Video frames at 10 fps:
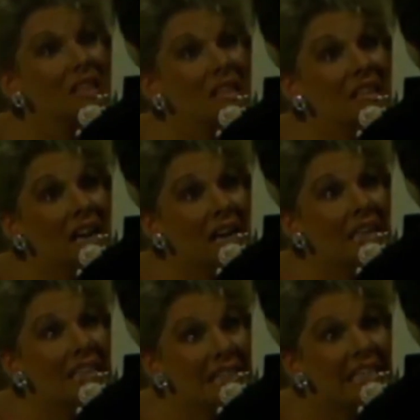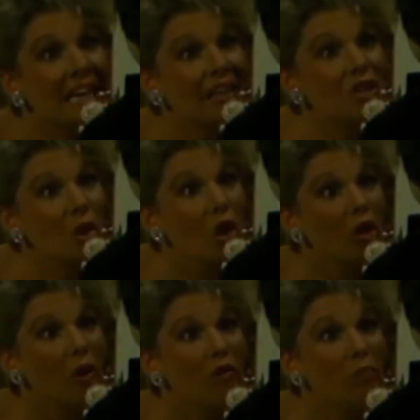Didn't I, didn't I
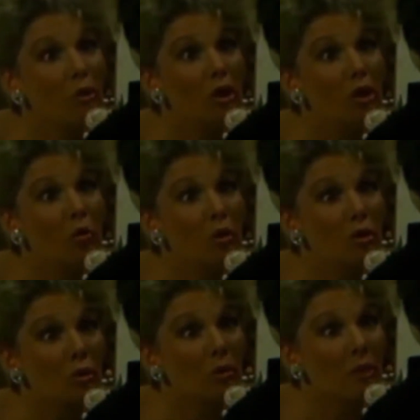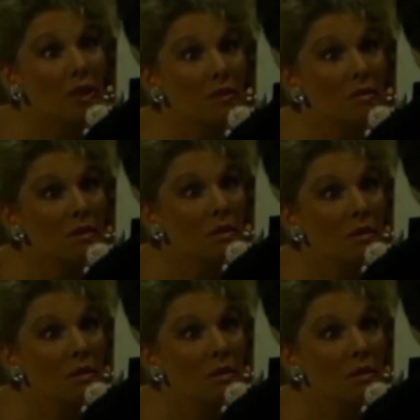talk her out of putting you in short pants?